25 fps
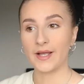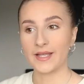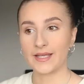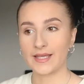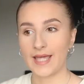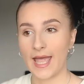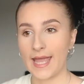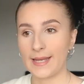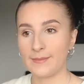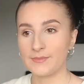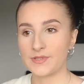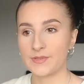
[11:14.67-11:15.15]
It
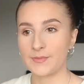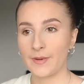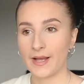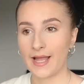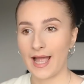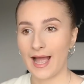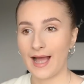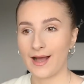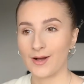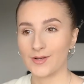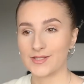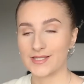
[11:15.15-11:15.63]
came to my
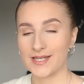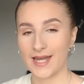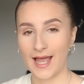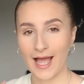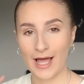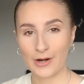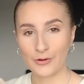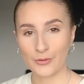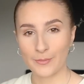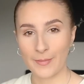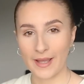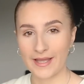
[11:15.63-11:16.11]
house and it
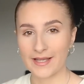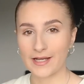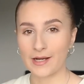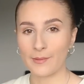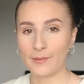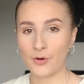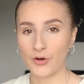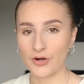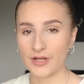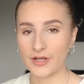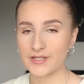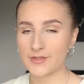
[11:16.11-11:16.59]
had all
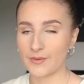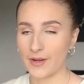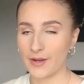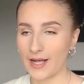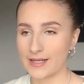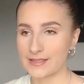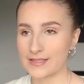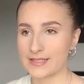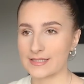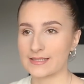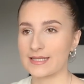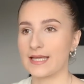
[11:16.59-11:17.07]
makeup on it, so I
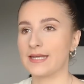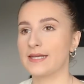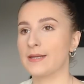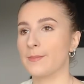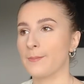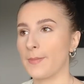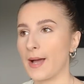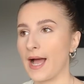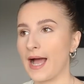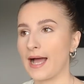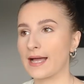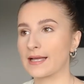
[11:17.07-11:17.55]
had to send
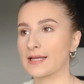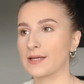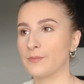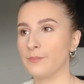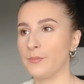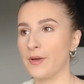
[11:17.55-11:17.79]
it back,